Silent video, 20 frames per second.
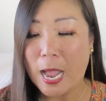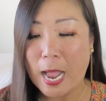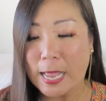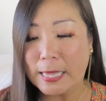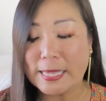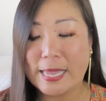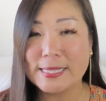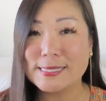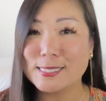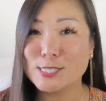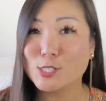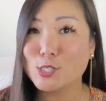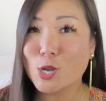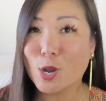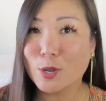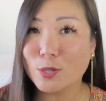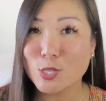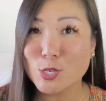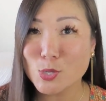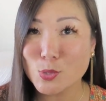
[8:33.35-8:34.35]
I like to
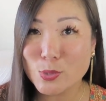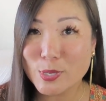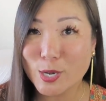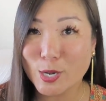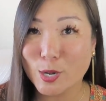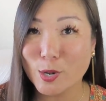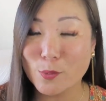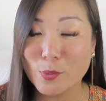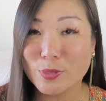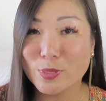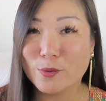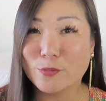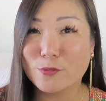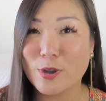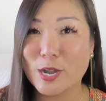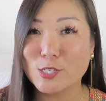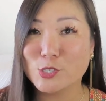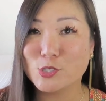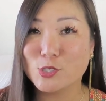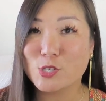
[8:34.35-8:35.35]
start the new year with a
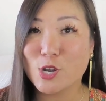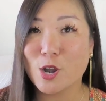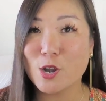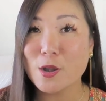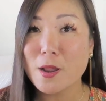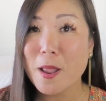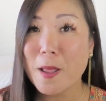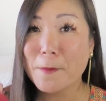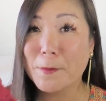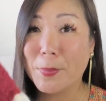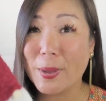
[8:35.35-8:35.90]
fresh start.